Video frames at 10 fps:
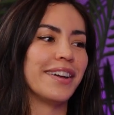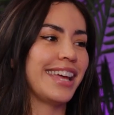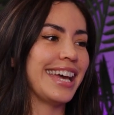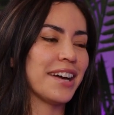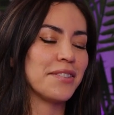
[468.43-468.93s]

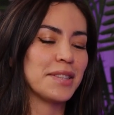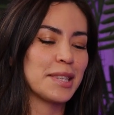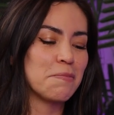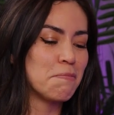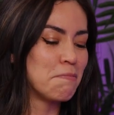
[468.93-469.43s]
Like I would
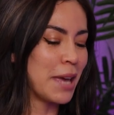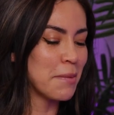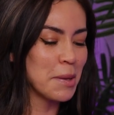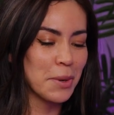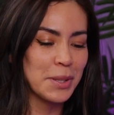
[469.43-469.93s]

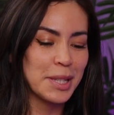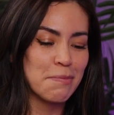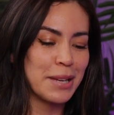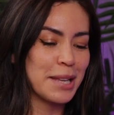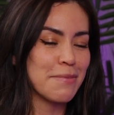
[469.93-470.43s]
baby bird
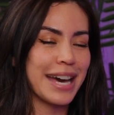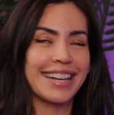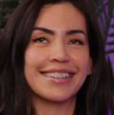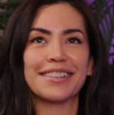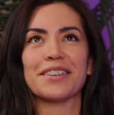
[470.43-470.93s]
spit it back into her